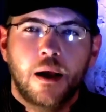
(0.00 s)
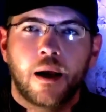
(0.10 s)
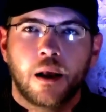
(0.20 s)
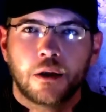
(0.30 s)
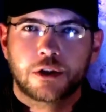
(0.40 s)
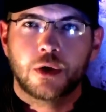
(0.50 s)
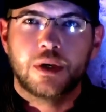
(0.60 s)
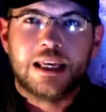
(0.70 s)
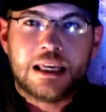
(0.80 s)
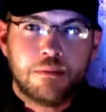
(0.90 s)
I
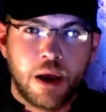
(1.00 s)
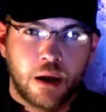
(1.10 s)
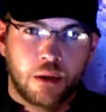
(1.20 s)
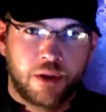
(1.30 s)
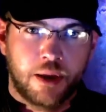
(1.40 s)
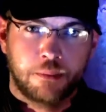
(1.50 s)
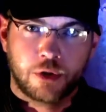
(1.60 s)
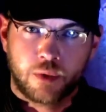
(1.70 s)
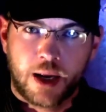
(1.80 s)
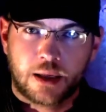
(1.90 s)
also email them
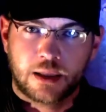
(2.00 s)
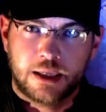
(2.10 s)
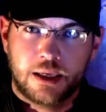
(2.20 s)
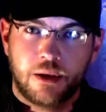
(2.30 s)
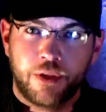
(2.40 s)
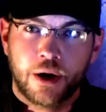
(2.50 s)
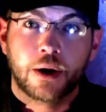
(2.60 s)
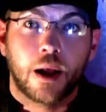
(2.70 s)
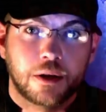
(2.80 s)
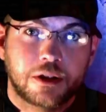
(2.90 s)
directly their
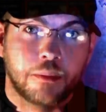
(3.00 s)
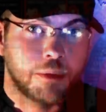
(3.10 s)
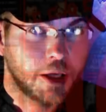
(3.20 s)
custom